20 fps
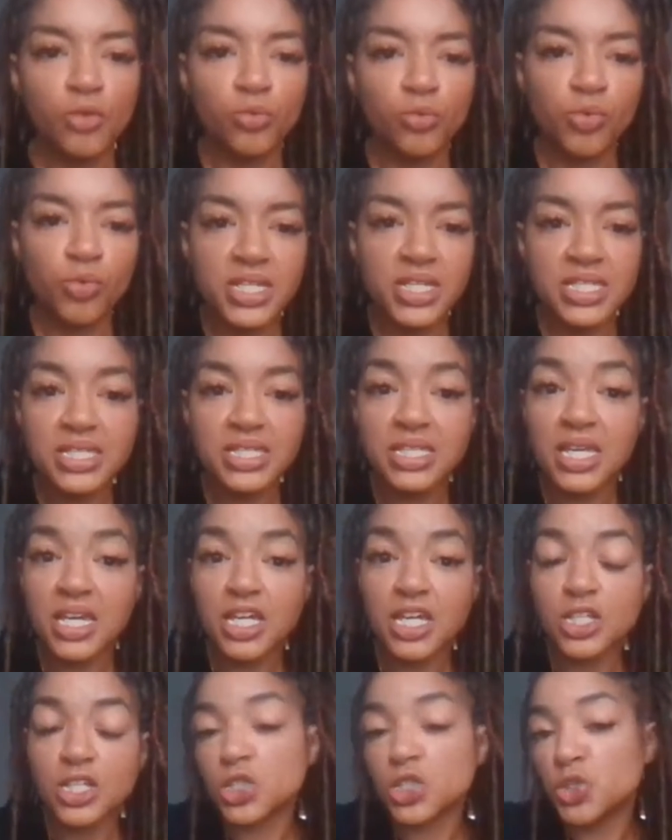
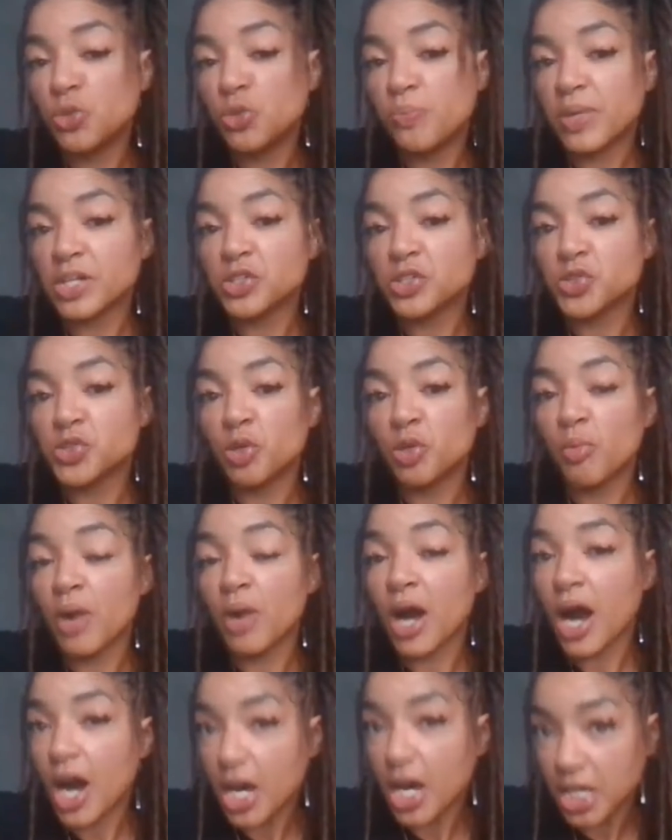rustic 2-bedroom
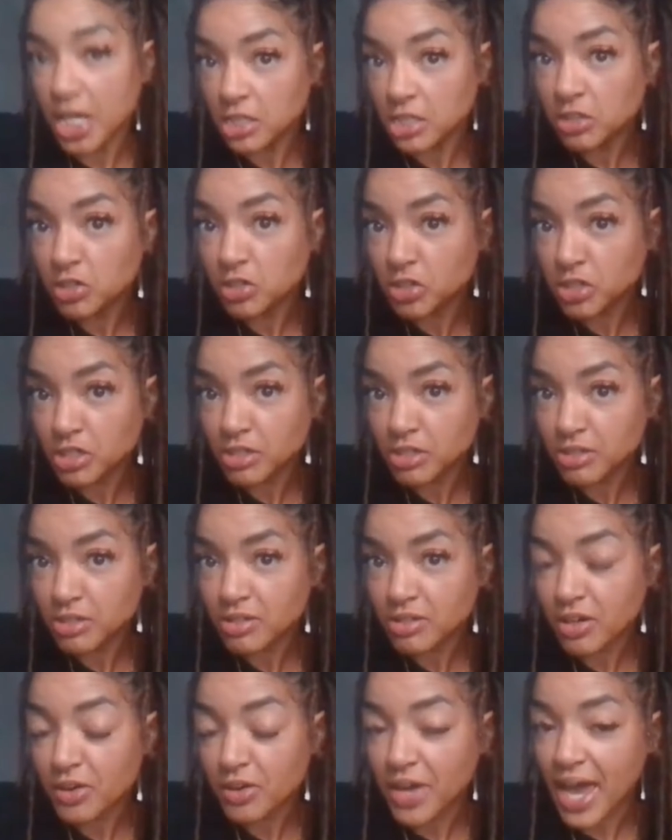cottage,
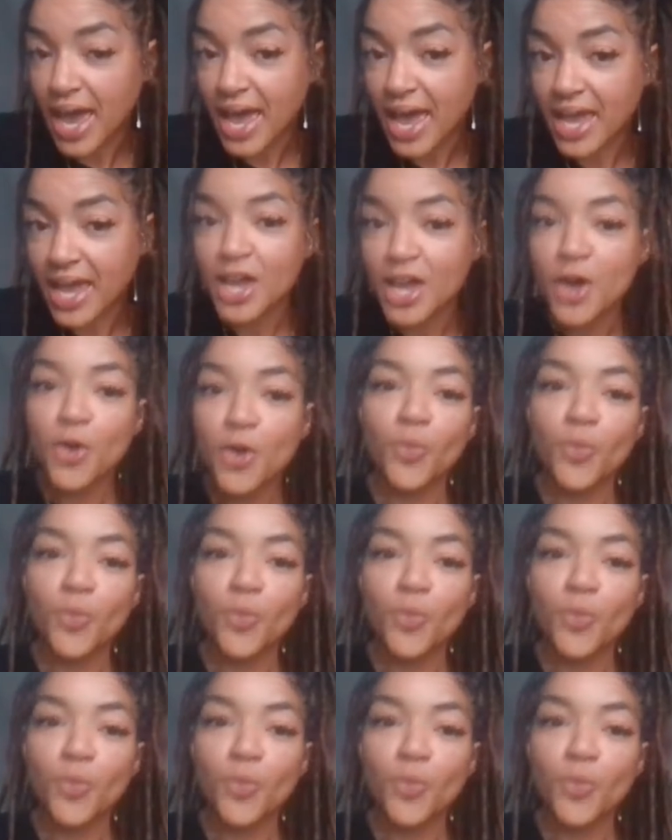okay,